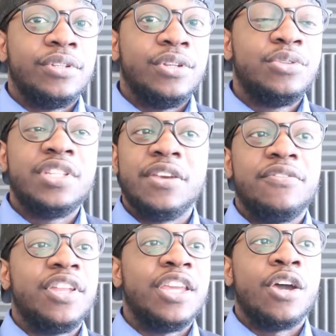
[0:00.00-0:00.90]
You see a
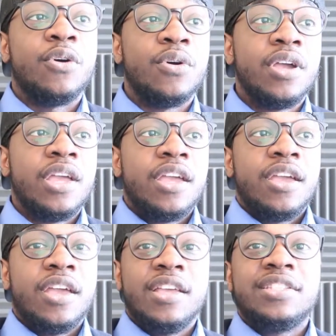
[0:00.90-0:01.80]
video,
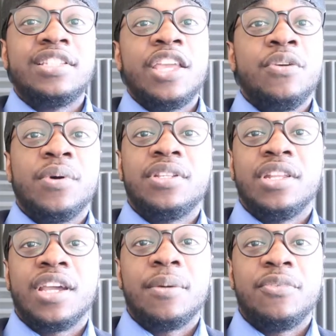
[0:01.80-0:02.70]
say you want
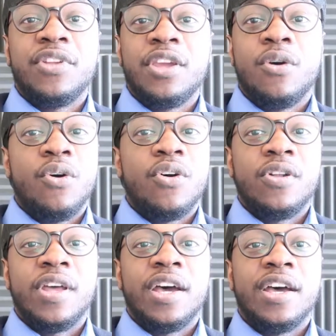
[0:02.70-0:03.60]
to look up a video on